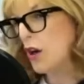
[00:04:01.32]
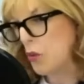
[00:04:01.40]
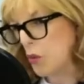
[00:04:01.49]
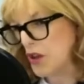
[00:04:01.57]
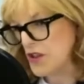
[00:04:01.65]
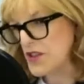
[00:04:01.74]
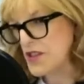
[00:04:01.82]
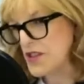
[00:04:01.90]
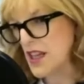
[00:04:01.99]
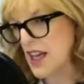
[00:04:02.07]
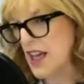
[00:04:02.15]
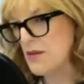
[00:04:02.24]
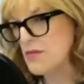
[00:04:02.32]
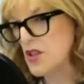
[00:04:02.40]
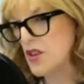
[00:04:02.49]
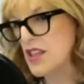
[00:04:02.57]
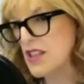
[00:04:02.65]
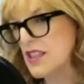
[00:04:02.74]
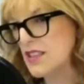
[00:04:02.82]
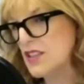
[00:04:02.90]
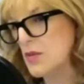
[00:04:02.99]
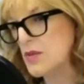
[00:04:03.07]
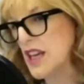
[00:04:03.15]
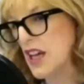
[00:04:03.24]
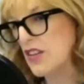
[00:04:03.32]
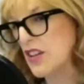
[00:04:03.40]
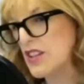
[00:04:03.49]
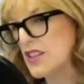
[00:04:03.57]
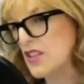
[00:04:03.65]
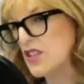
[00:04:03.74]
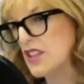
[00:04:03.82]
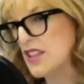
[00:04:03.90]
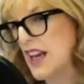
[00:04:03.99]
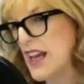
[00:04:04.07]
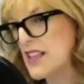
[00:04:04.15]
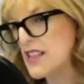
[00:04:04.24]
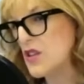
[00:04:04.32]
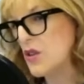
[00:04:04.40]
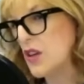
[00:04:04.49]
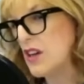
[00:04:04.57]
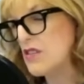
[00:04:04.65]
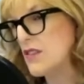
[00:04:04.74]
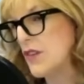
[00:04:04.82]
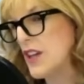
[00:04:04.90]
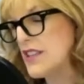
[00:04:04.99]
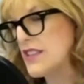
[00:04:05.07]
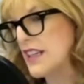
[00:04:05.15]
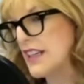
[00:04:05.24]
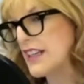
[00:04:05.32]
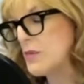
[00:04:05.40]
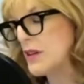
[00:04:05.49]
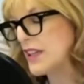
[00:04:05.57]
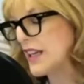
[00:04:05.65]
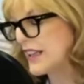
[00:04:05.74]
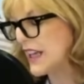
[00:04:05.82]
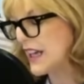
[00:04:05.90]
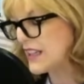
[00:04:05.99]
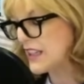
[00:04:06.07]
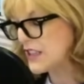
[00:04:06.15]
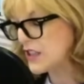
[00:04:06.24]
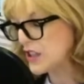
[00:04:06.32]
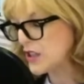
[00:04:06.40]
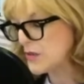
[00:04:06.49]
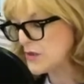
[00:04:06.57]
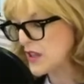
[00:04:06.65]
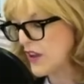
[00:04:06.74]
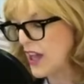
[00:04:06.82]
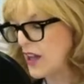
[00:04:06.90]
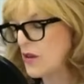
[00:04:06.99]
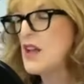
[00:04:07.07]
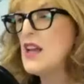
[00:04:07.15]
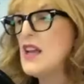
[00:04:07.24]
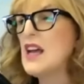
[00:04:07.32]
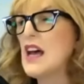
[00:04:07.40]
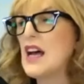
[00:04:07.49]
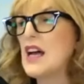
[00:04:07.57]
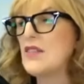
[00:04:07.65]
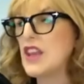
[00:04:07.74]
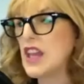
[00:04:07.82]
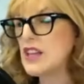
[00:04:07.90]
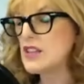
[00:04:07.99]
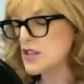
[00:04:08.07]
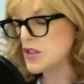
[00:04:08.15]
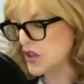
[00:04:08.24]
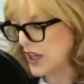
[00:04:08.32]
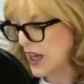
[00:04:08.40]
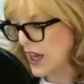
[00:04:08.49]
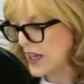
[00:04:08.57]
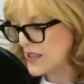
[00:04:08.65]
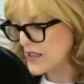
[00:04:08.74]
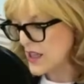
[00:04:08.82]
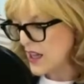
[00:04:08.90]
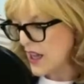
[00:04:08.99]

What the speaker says: at once. So these things come together, and certainly the last 2 years feels a little bit like that in terms of how the industry has